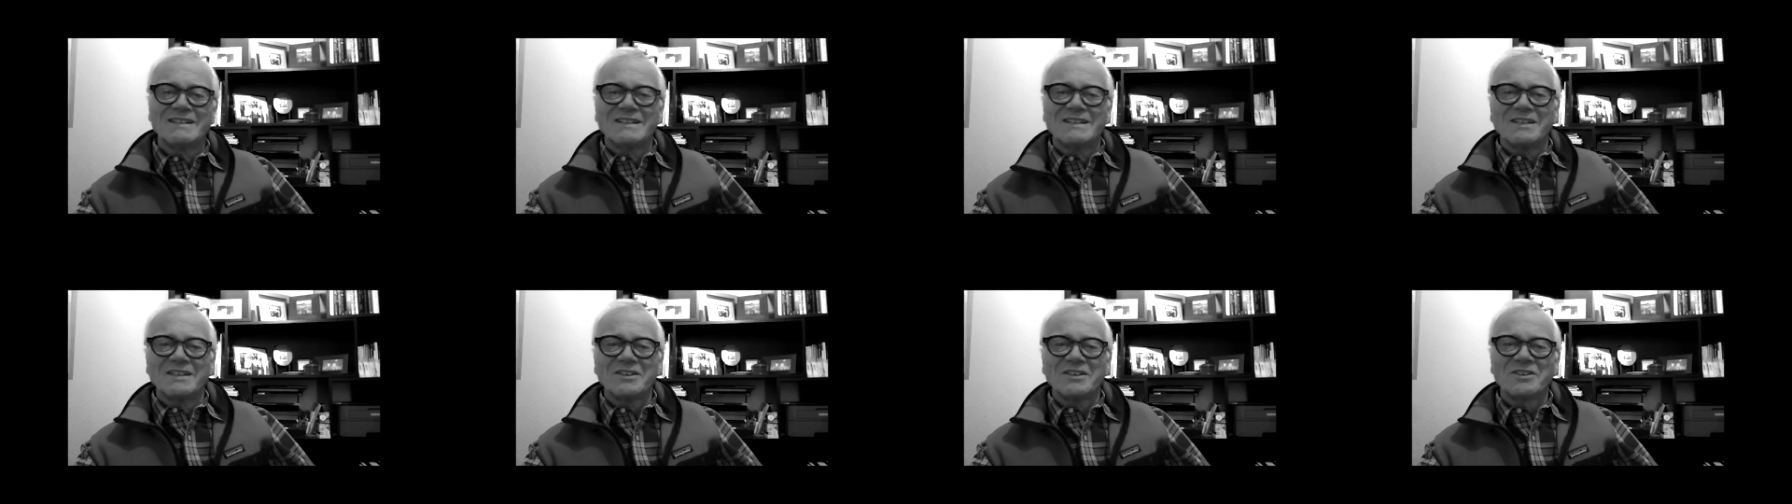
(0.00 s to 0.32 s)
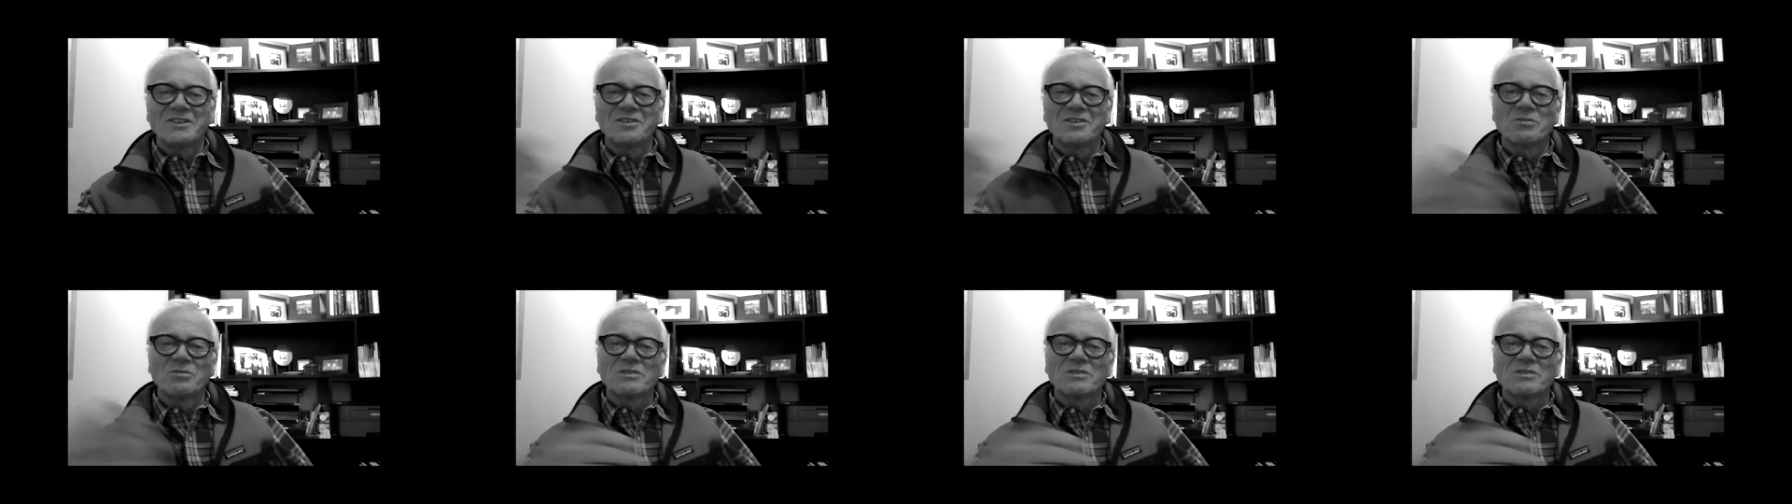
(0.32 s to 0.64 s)

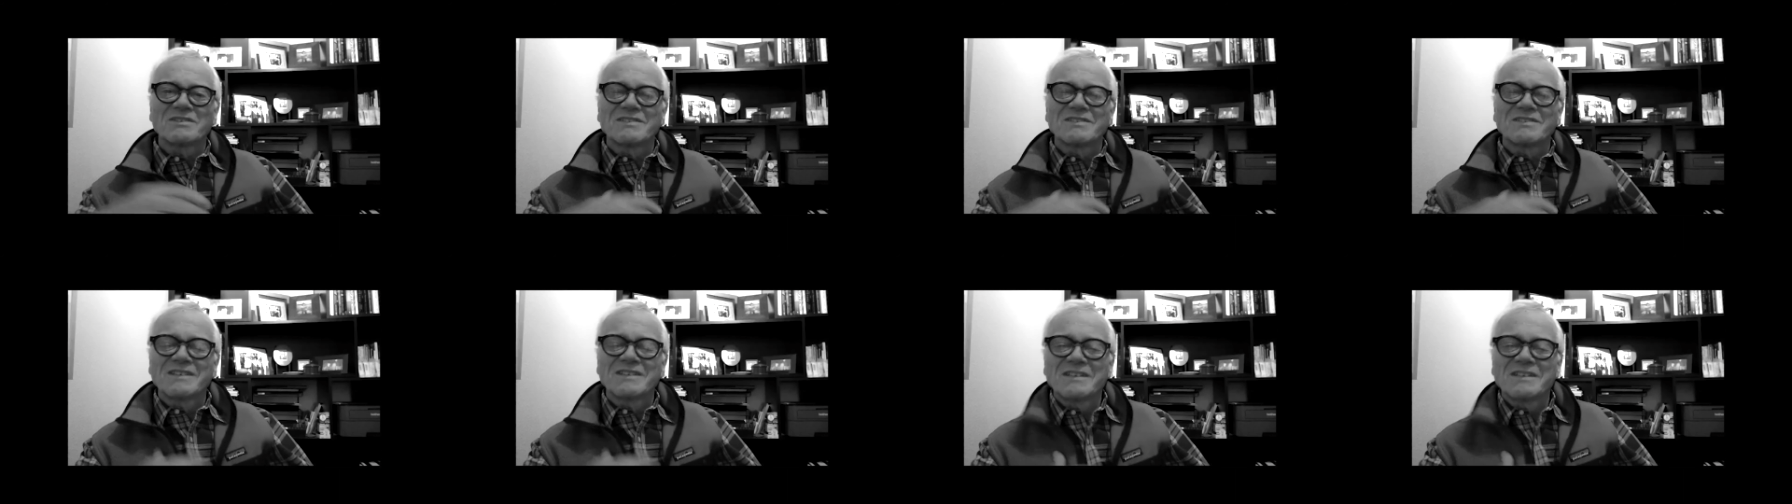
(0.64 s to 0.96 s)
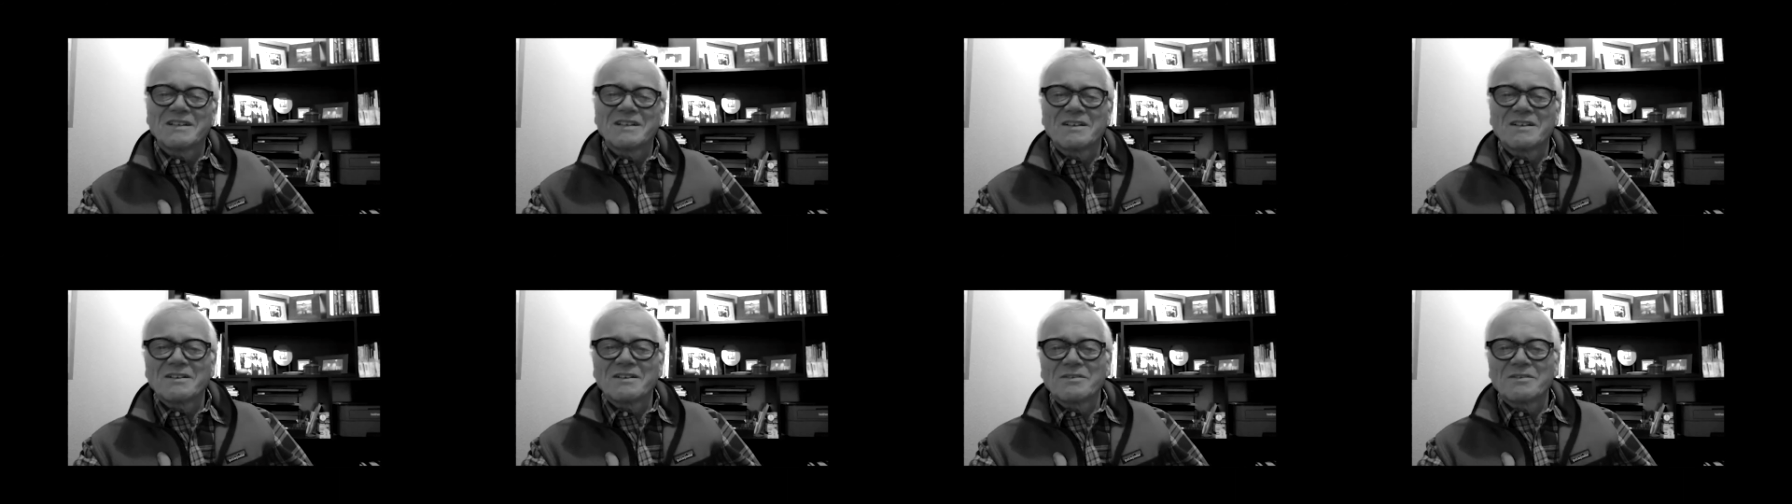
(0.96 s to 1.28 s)
you know, with
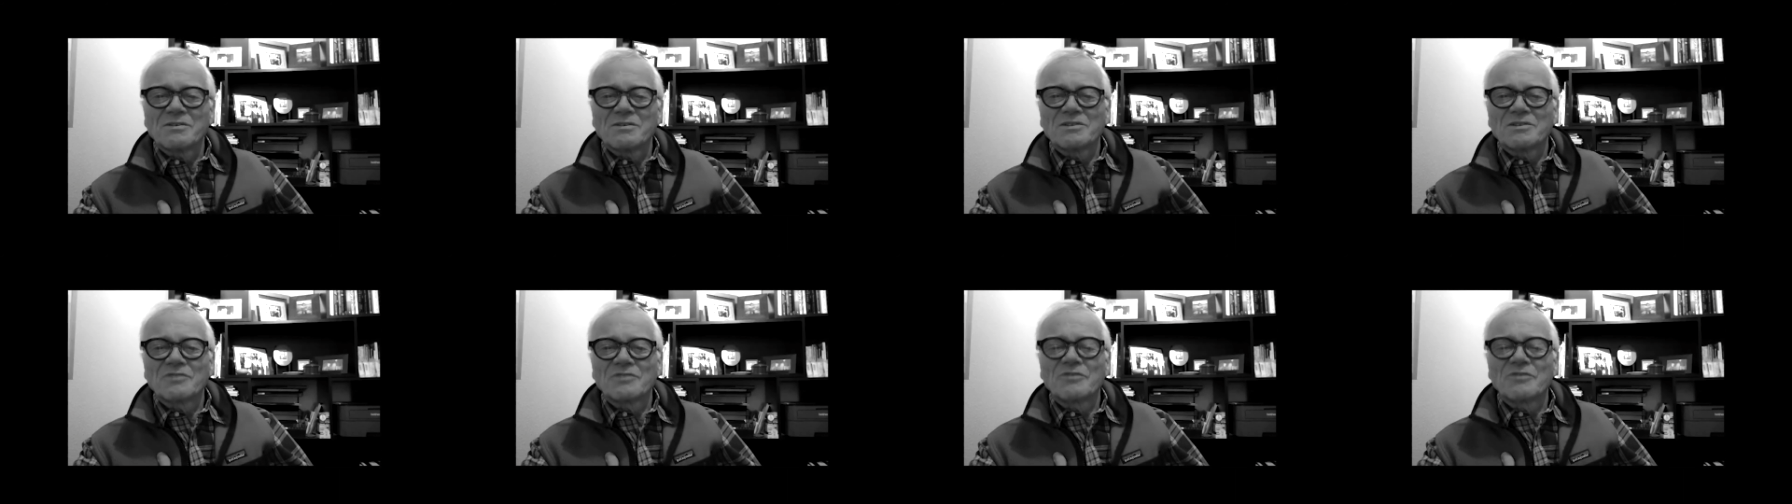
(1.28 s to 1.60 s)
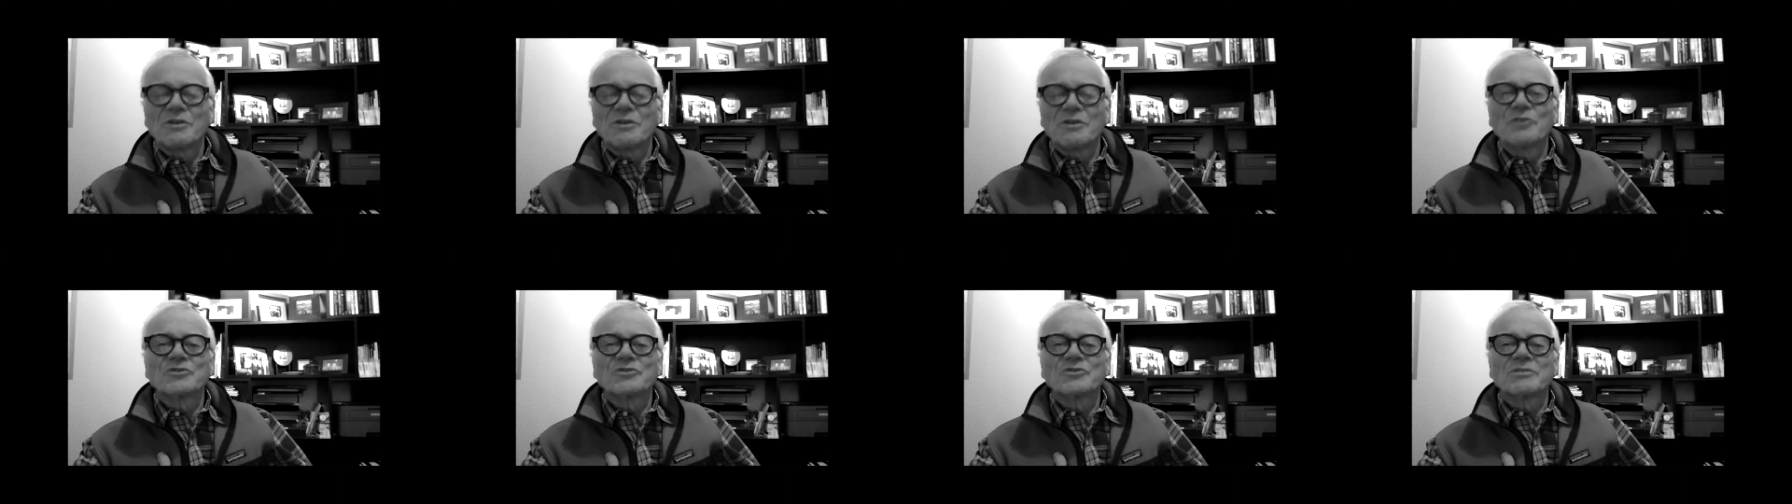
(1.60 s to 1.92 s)
the uh, with the
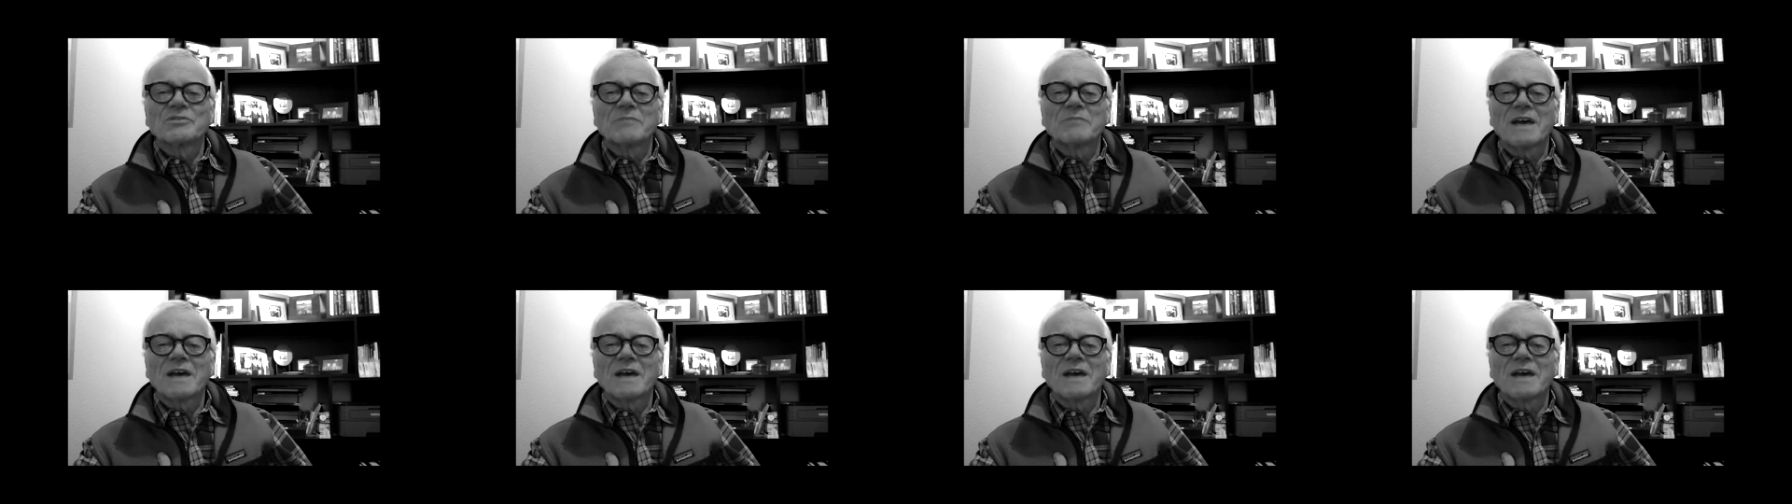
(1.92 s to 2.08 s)
fields in the